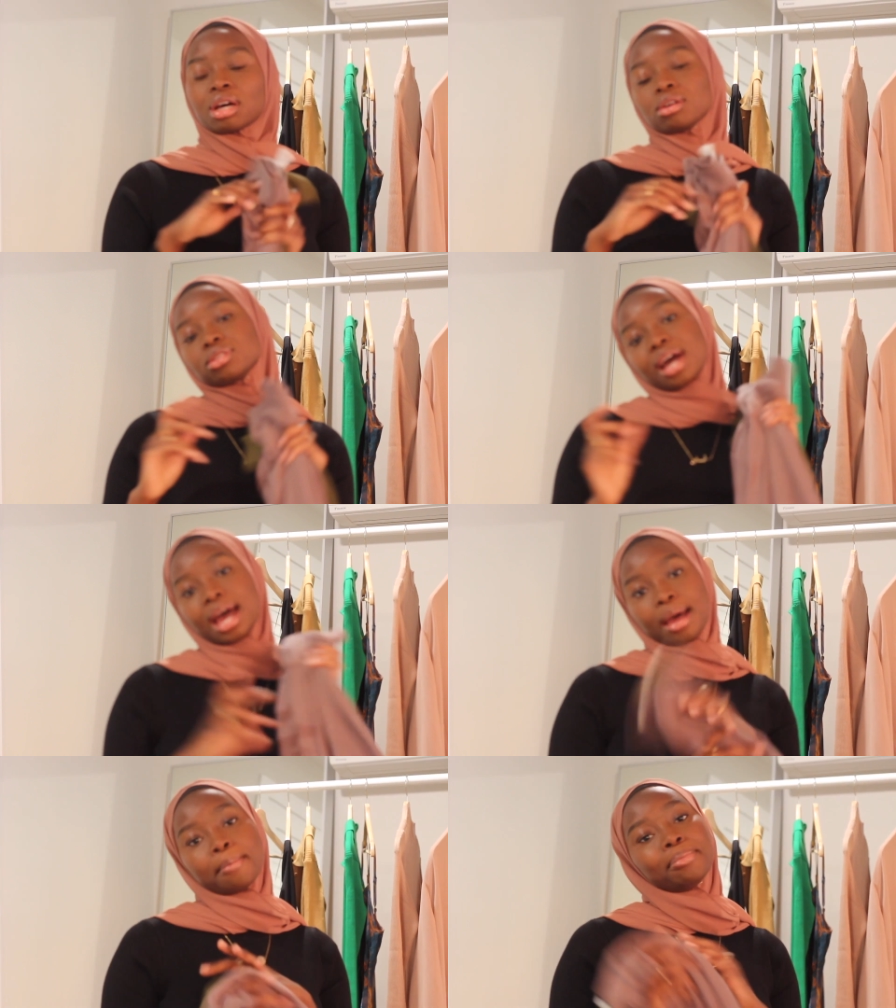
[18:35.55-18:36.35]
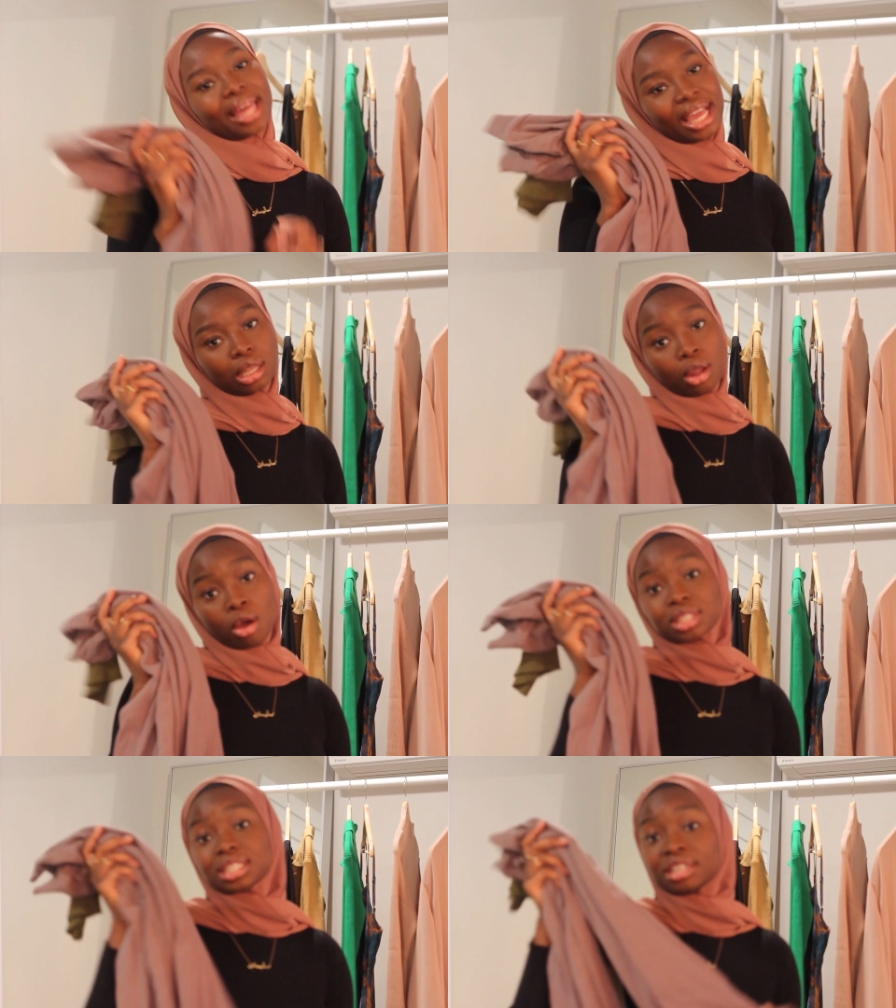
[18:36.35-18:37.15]
I also got a black
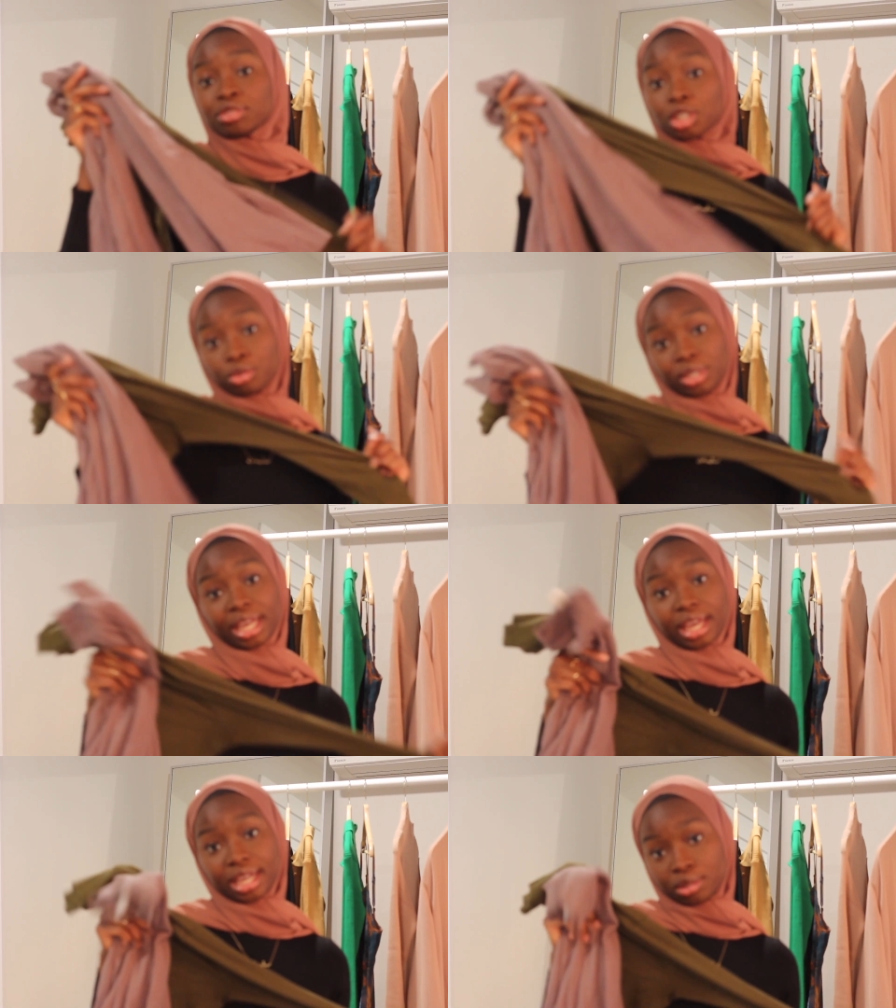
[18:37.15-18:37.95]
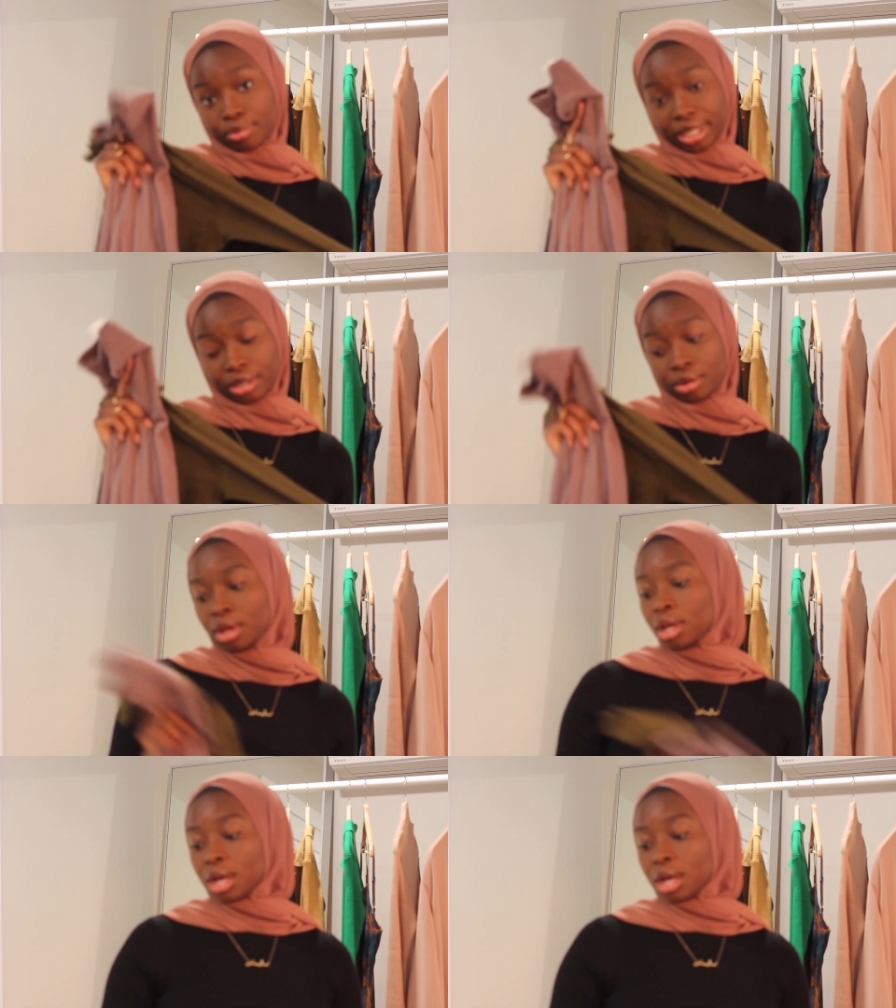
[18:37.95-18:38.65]
long sleeve turtleneck as well.